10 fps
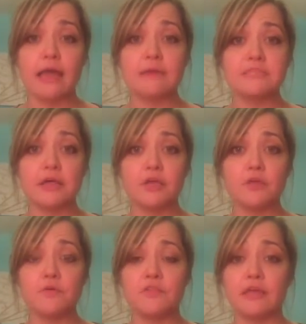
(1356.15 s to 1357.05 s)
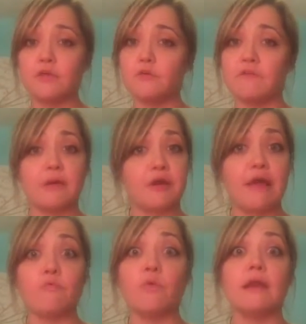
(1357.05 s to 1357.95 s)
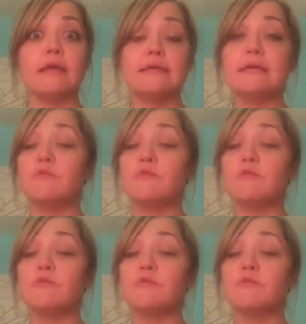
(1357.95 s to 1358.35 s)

I am telling you that you have better have one